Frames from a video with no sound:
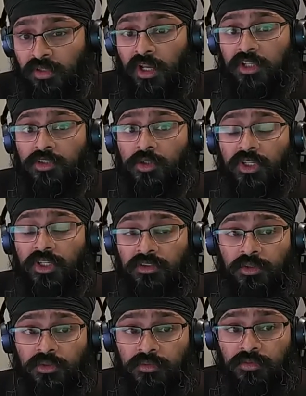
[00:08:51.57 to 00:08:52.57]
So we
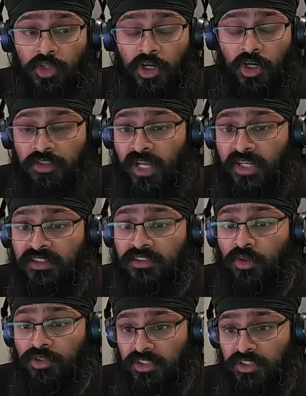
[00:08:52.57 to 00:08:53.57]
do try to manage
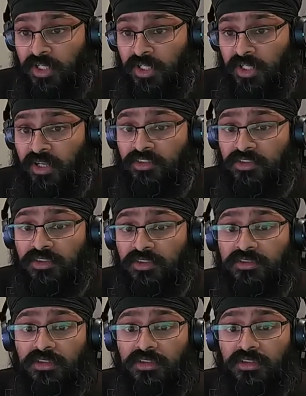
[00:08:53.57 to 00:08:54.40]
those expectations